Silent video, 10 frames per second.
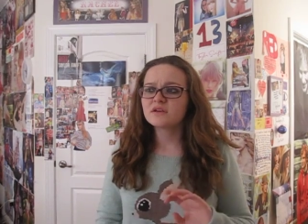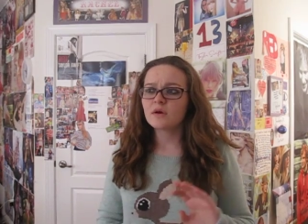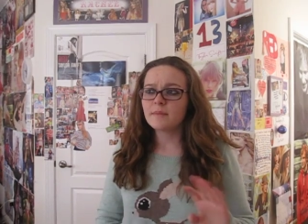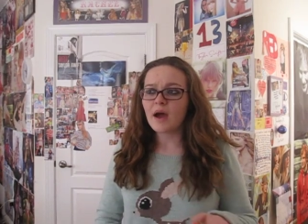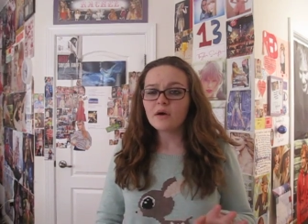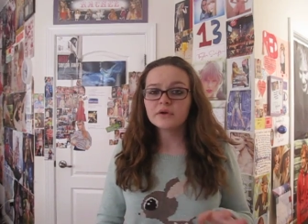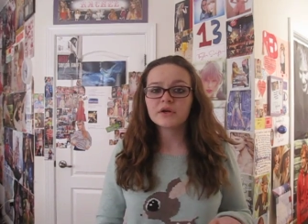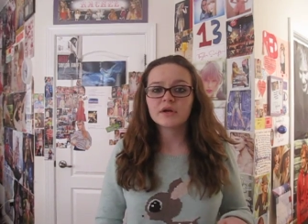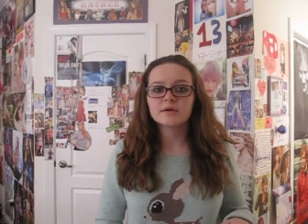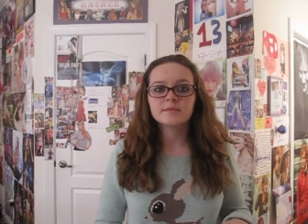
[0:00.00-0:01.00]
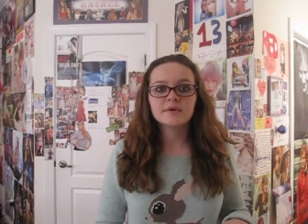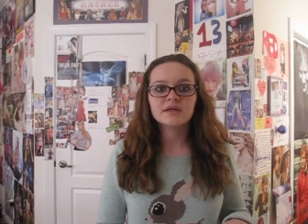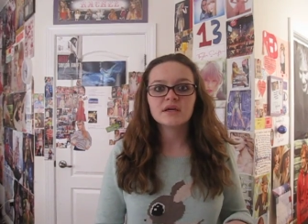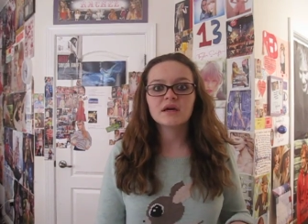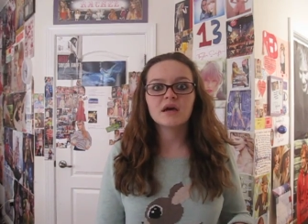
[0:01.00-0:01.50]
about her,
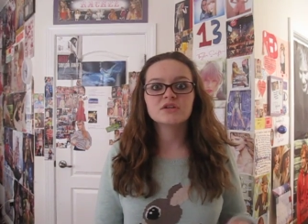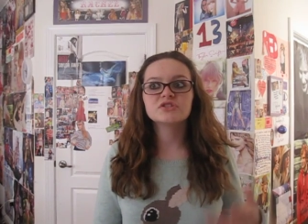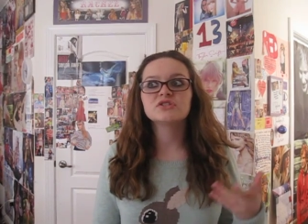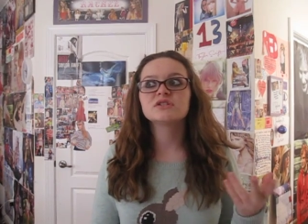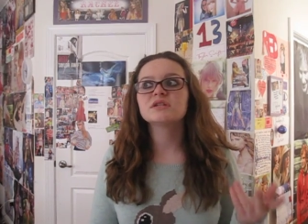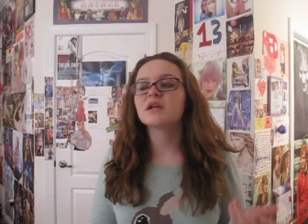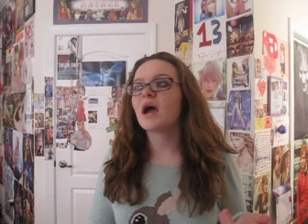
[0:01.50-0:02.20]
but she,